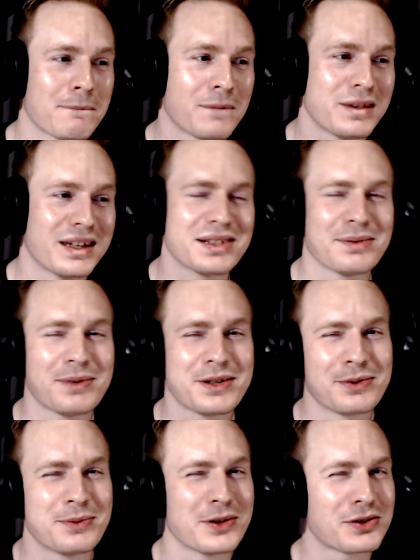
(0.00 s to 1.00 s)
there's a bit
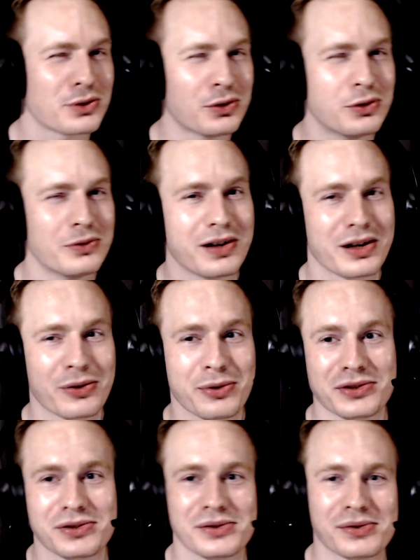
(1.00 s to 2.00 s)
too much over
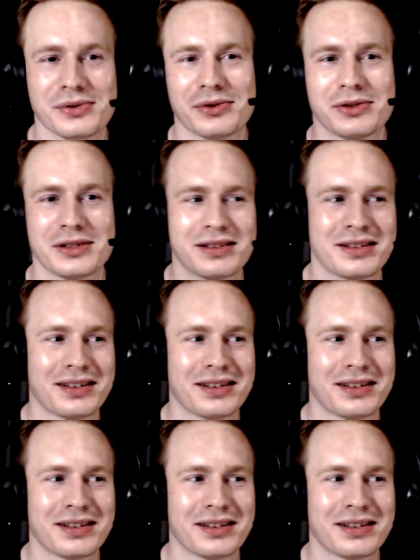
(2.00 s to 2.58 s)
aggression,